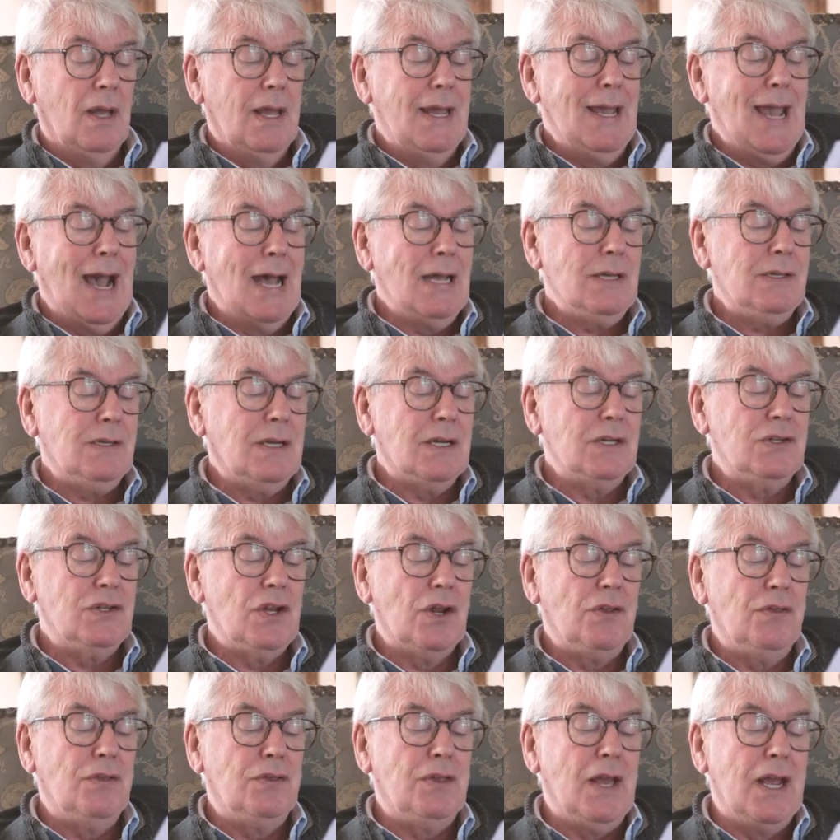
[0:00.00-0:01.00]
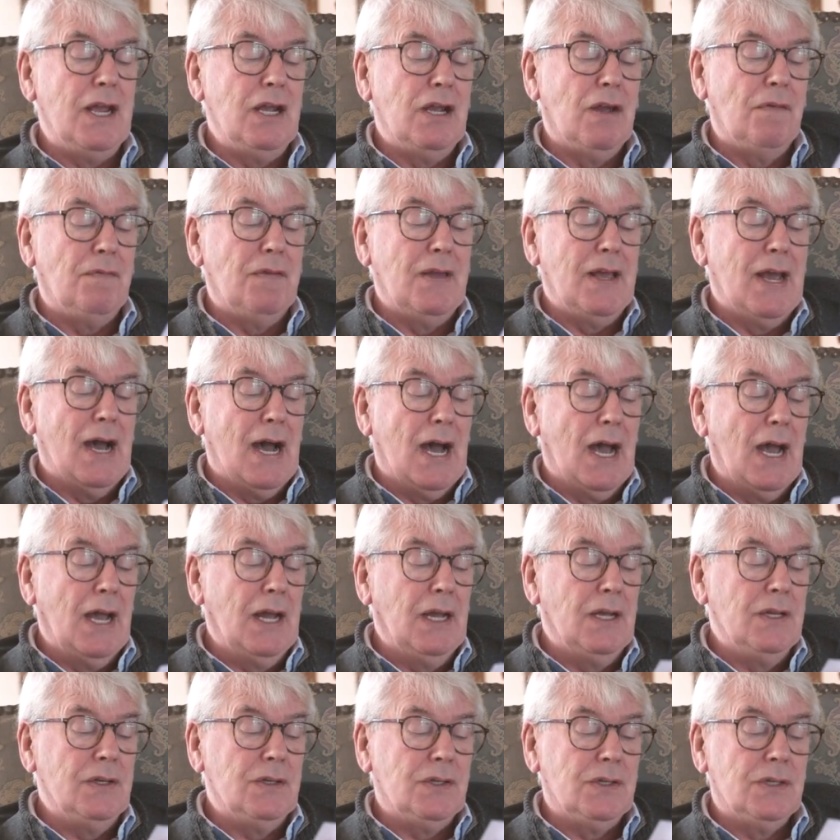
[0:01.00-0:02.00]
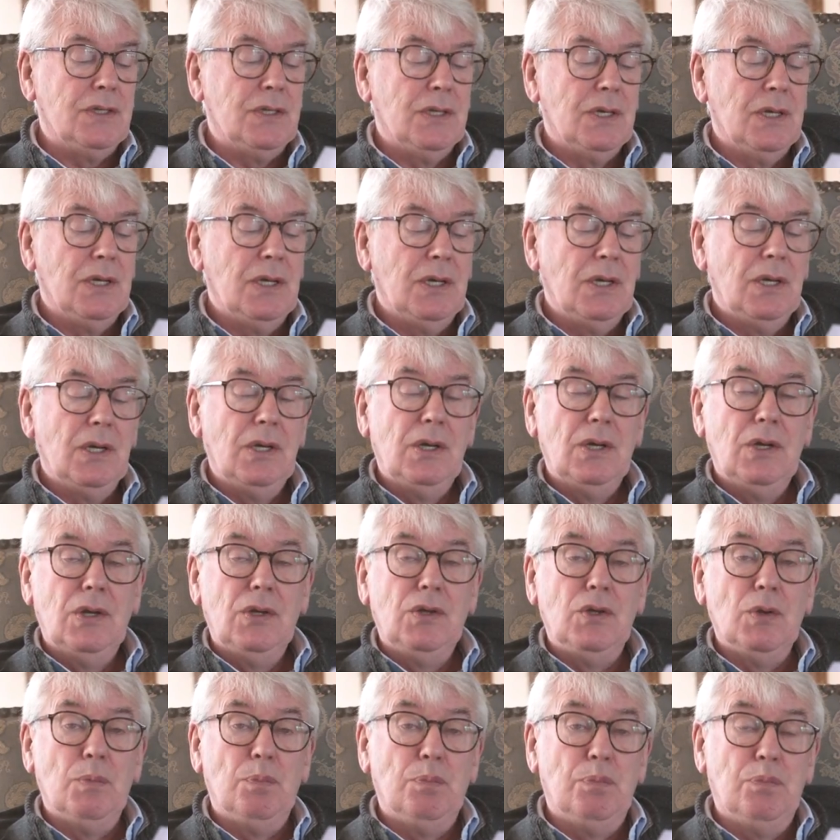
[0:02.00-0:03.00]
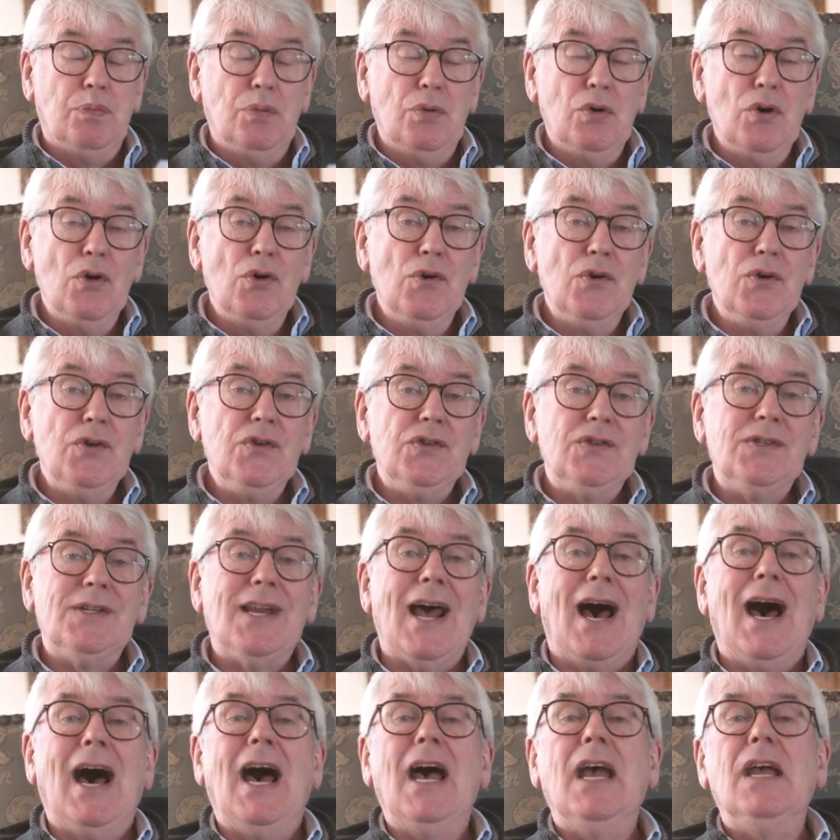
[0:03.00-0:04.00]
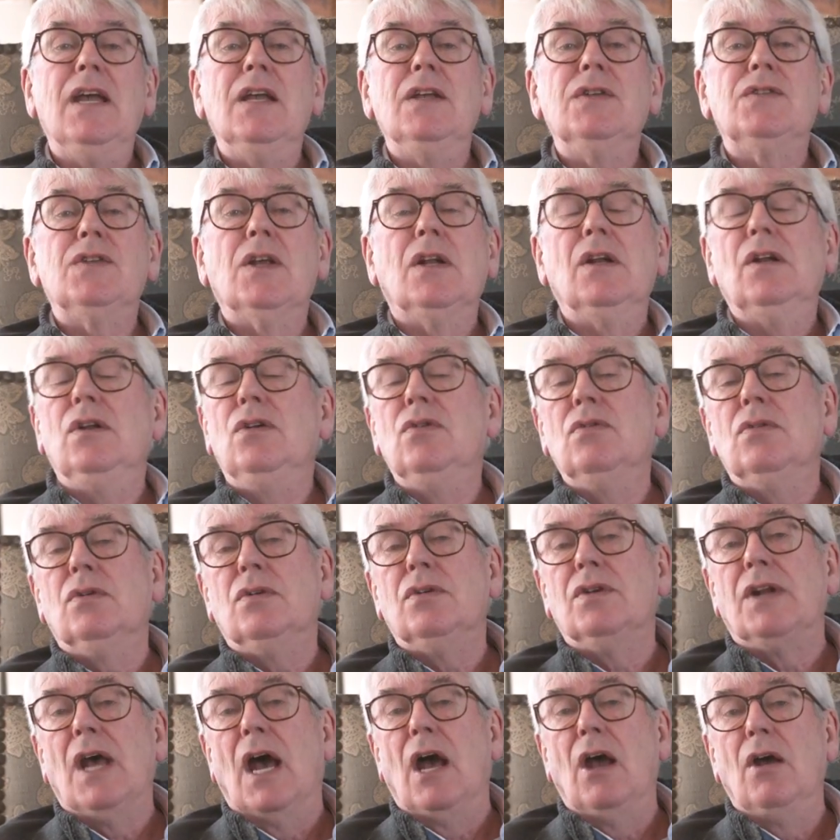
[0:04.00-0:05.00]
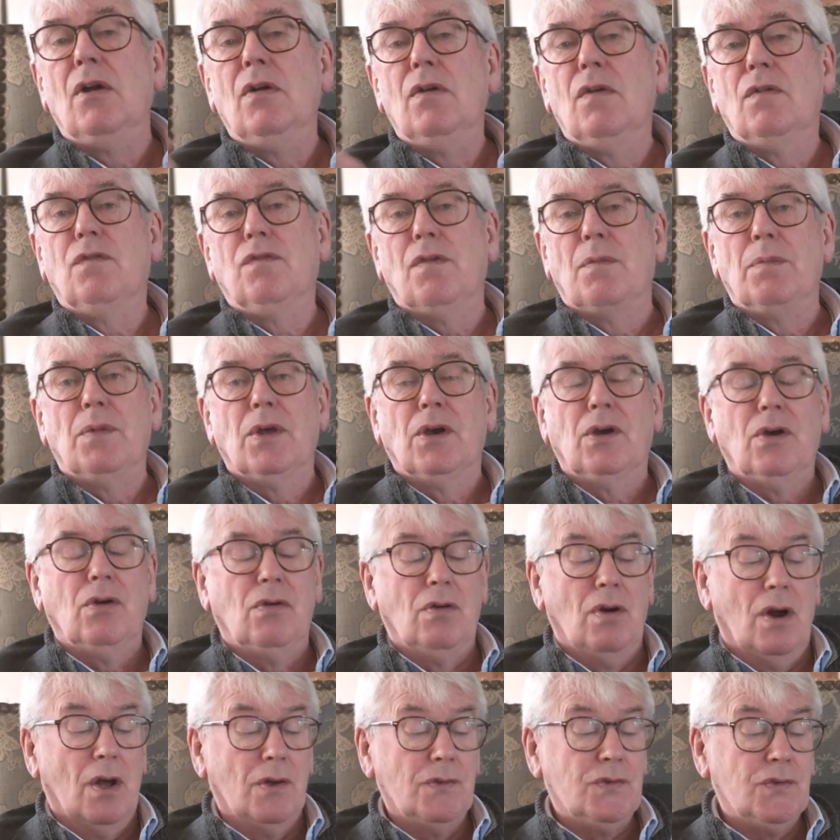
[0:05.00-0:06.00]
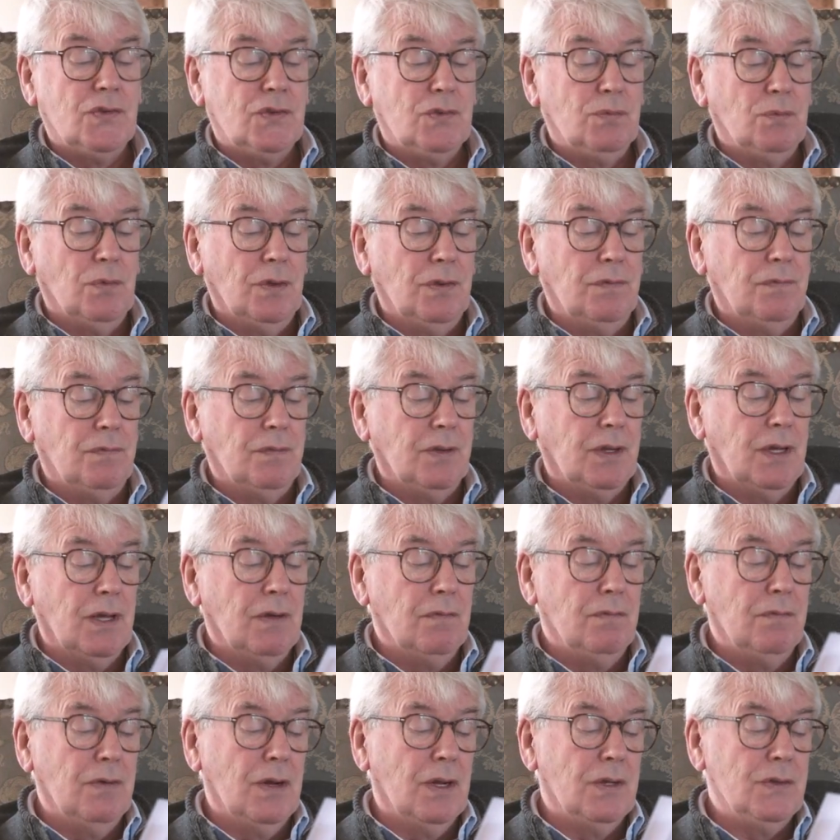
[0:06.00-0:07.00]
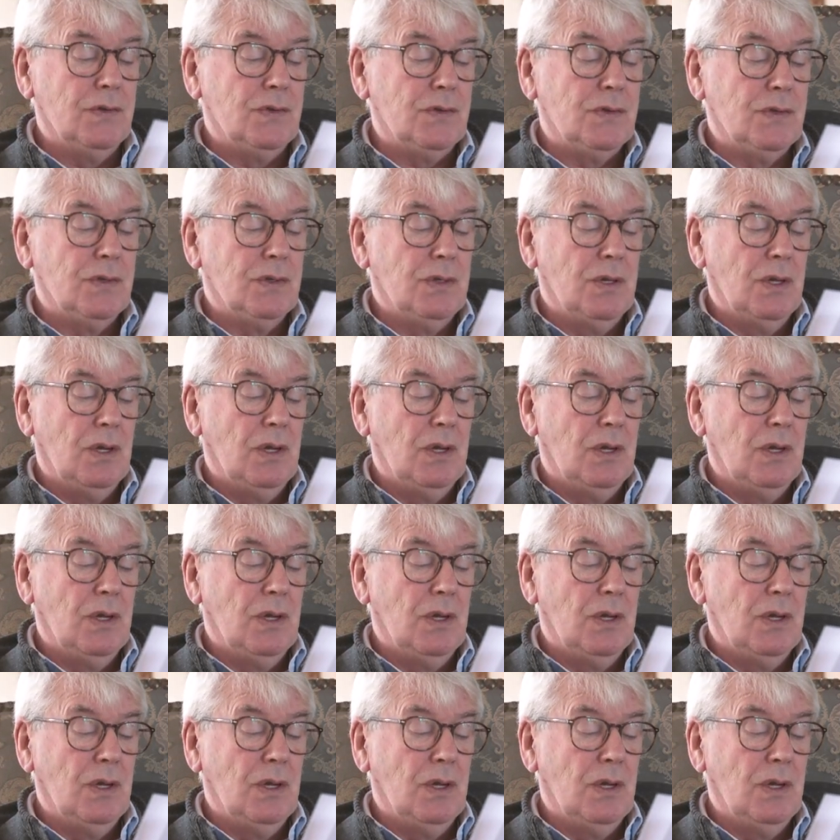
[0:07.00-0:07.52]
He asked us to think of the eyes, the bruised eyes that look down from the cross with forgiveness.